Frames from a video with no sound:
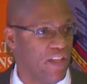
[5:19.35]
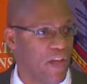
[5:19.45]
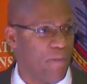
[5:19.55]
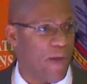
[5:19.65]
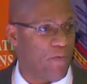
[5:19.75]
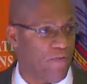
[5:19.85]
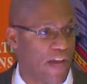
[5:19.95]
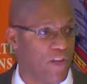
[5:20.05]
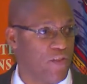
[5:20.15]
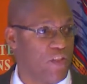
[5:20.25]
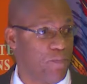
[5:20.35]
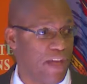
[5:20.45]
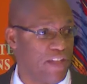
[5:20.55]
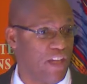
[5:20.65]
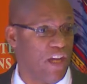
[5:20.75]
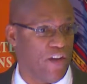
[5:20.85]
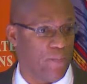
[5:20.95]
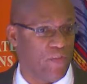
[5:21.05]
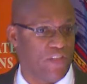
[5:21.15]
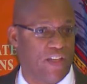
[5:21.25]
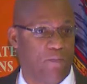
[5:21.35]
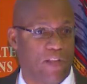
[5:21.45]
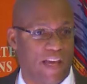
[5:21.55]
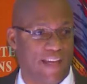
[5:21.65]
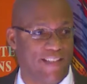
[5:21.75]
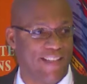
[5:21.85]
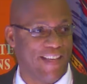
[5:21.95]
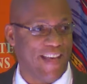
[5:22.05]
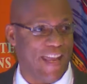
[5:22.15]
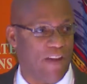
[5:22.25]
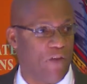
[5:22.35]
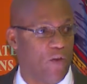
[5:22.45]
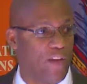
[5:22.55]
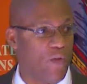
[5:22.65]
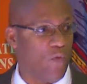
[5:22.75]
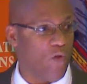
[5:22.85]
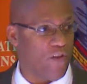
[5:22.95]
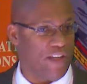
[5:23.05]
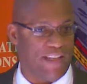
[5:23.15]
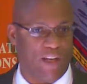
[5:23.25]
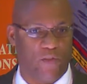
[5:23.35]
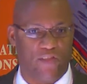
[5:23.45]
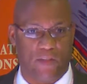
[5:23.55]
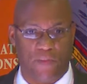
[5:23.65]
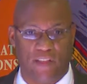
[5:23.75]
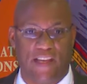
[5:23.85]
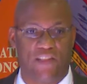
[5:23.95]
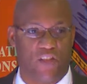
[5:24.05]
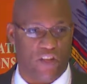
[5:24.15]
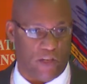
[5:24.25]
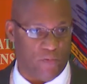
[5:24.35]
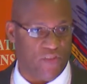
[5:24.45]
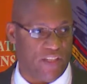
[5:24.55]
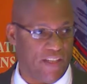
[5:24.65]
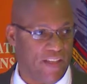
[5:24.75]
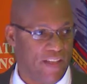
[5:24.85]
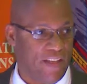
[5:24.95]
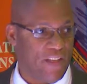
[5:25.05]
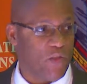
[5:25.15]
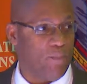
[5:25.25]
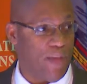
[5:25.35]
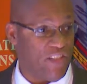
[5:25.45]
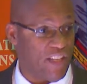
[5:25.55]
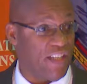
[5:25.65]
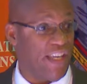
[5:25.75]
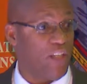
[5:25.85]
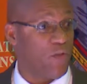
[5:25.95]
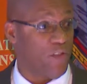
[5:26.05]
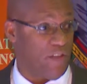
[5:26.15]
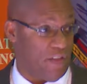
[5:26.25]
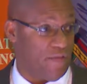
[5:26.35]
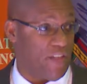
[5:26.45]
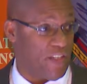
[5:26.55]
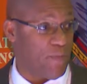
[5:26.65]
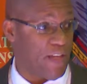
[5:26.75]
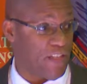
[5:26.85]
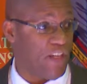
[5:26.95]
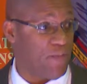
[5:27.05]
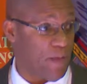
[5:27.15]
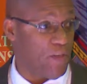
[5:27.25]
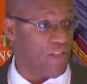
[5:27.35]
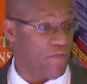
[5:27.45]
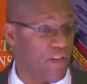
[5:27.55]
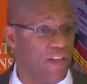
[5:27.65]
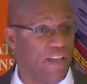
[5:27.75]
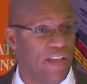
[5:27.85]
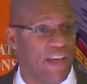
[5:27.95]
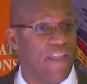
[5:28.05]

My provider's expecting 100% compliance, and I've already watered it down to something less than 100%. So the basic nature of the expectation may be different, and